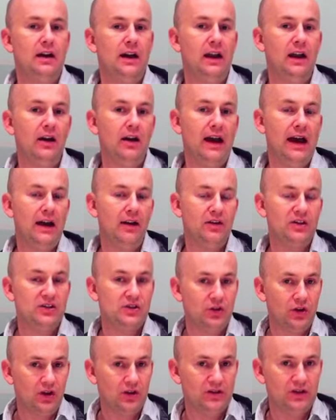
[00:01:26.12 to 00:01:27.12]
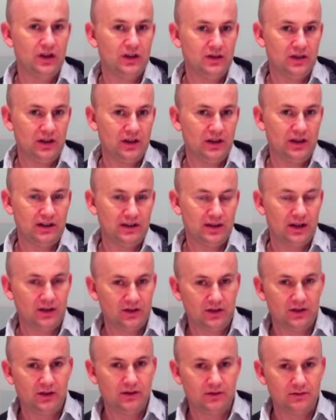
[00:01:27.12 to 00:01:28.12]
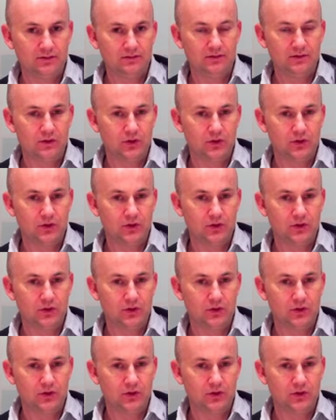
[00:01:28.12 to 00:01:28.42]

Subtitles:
Now our search engine is such a